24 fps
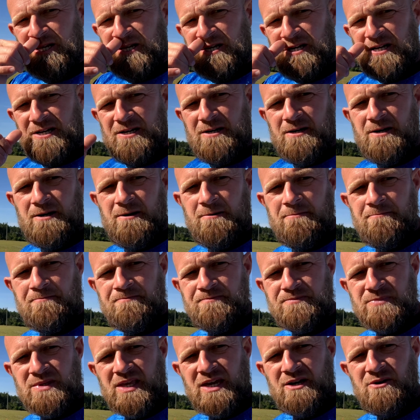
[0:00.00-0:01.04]

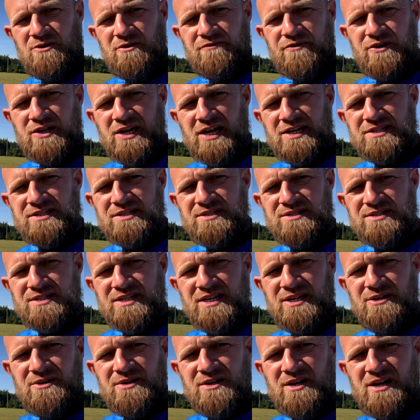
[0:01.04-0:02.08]
I don't know if you guys can
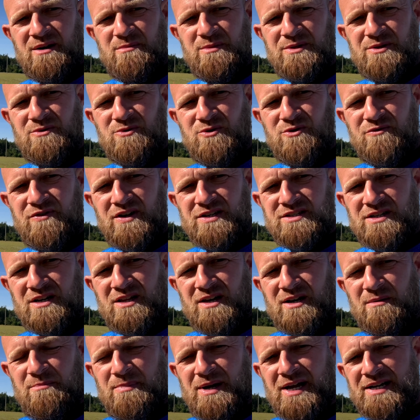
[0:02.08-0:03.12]
see it or not, but the roof has a
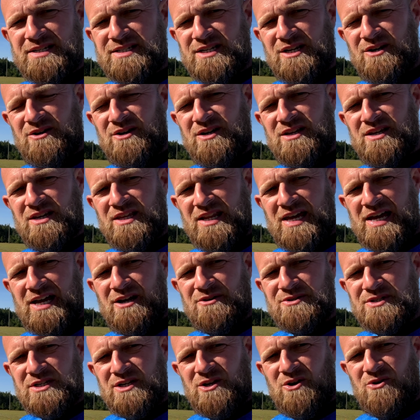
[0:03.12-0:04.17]
lot of bacteria and
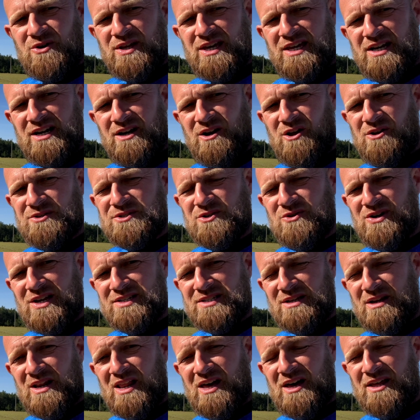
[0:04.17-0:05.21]
algae on it, and it also
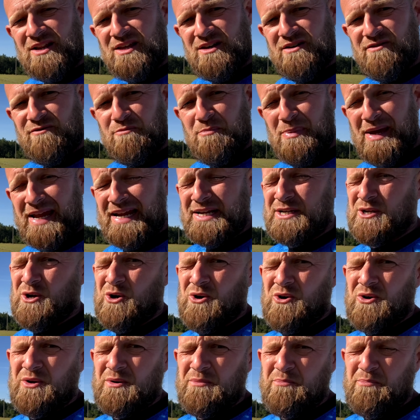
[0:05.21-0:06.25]
has a lot of baked
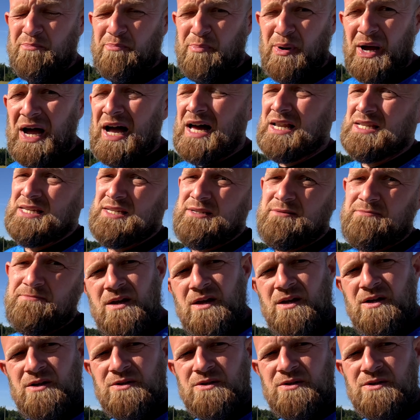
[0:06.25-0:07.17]
on pollen.